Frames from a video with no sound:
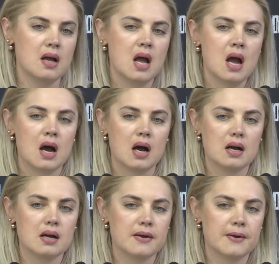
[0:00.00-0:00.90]

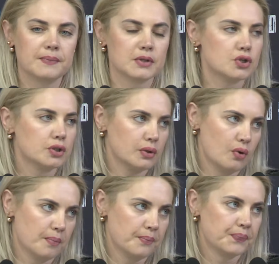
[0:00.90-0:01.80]
provided to
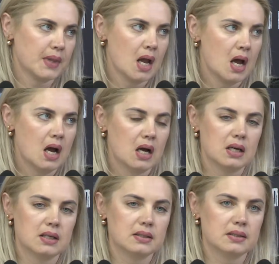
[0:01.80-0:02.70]
orphans
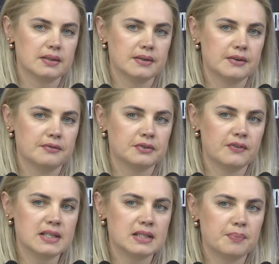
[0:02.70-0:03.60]

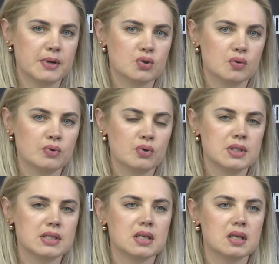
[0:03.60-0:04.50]
and
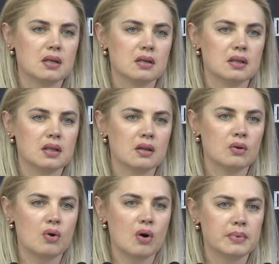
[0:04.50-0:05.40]
children
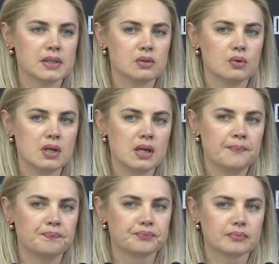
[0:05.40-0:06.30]
deprived of
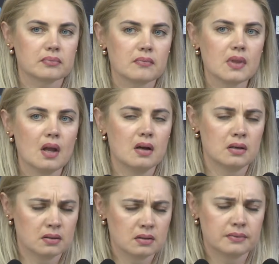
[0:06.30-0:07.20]
parental care with
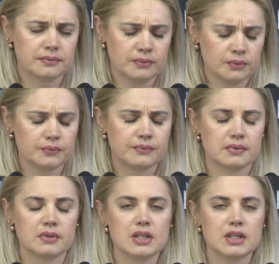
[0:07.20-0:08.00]
accommodation.